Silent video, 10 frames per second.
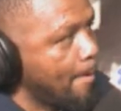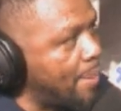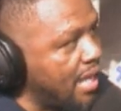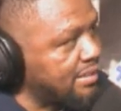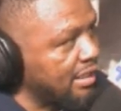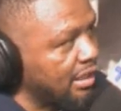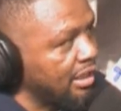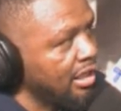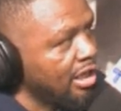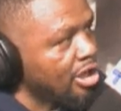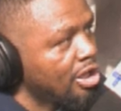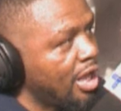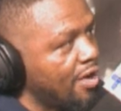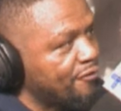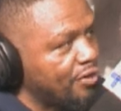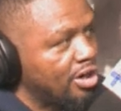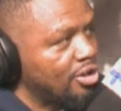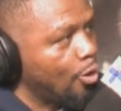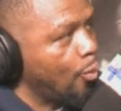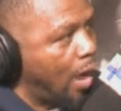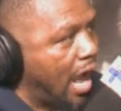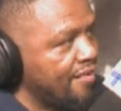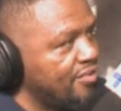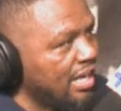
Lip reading: Basically, in front of your wife,